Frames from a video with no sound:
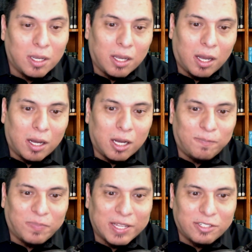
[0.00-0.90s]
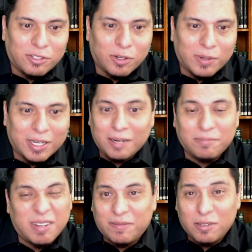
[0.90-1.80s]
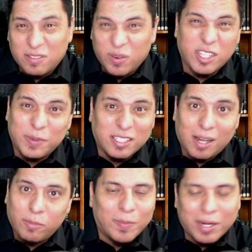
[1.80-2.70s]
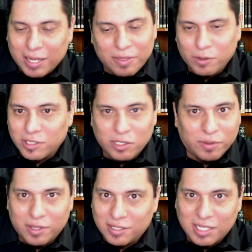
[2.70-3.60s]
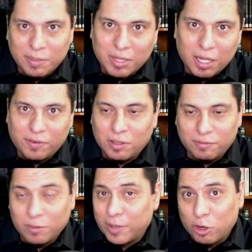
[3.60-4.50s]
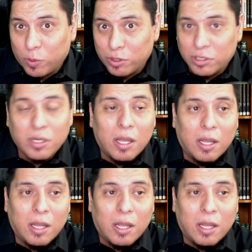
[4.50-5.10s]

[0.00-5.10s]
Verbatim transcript: Um, and so again, it feels very space opera, but again, there's still the same level, for better or worse,